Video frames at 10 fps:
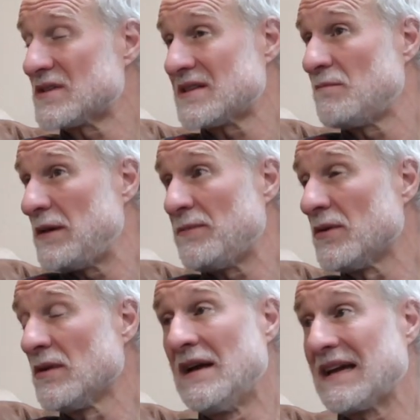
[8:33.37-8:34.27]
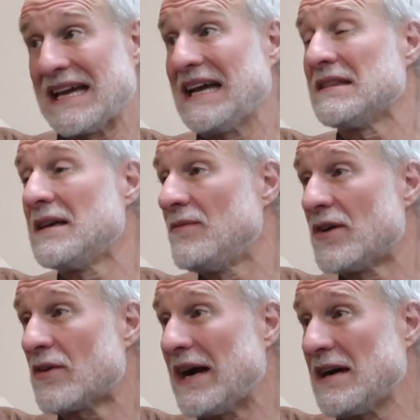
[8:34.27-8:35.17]
some people can't leave
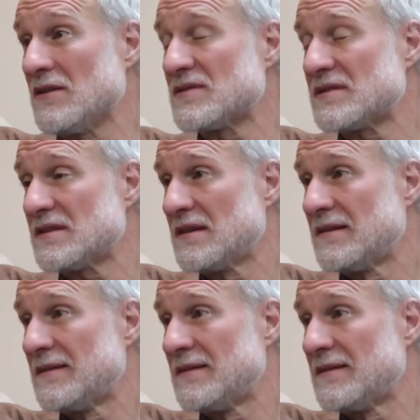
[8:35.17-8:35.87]
their house.